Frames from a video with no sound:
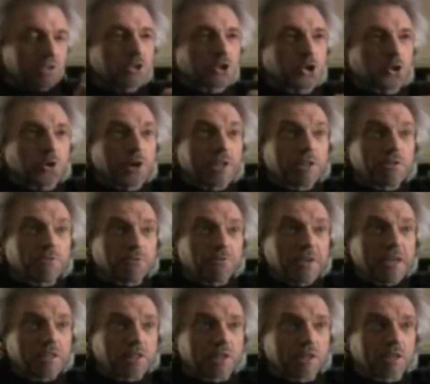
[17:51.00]
to create the
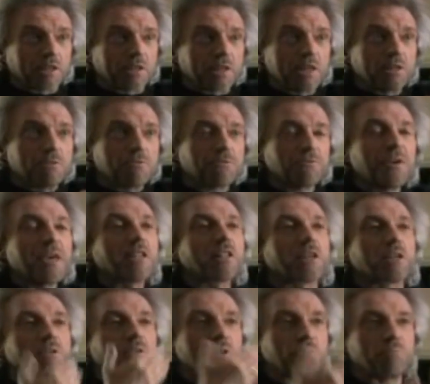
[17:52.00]
feeling, and the
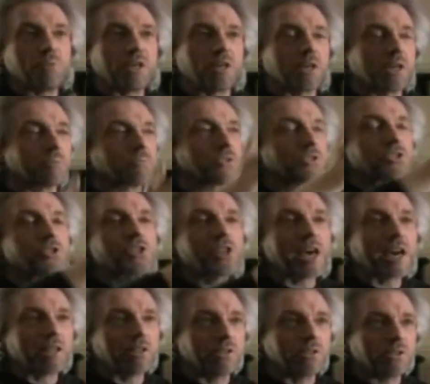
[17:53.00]
feeling then becomes
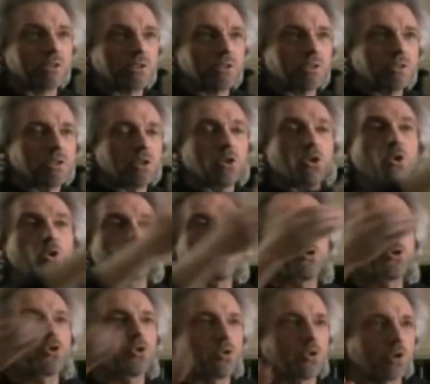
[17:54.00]
sadness or
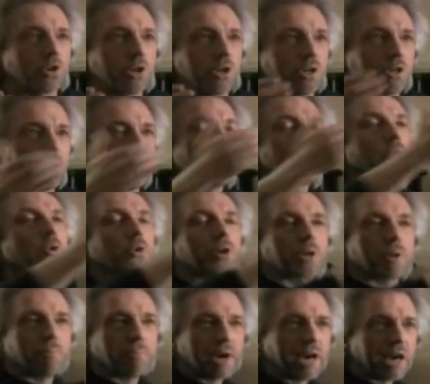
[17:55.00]
joy or
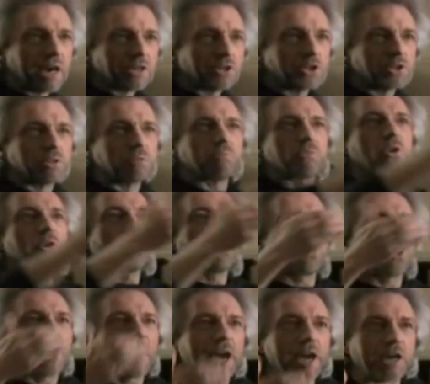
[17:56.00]
compassion
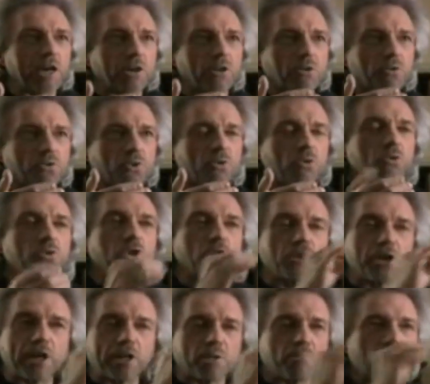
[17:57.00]
or anger. Those
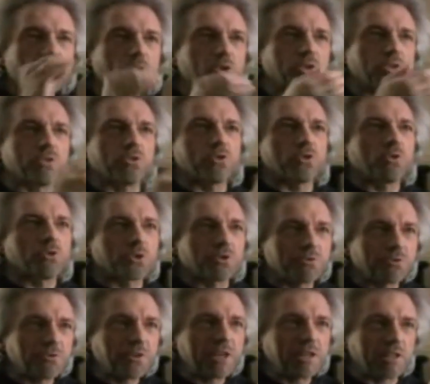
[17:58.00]
are not emotions, those
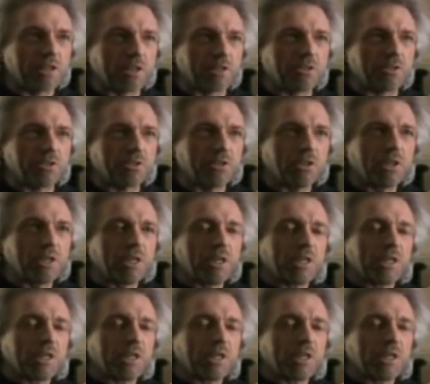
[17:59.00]
are feelings.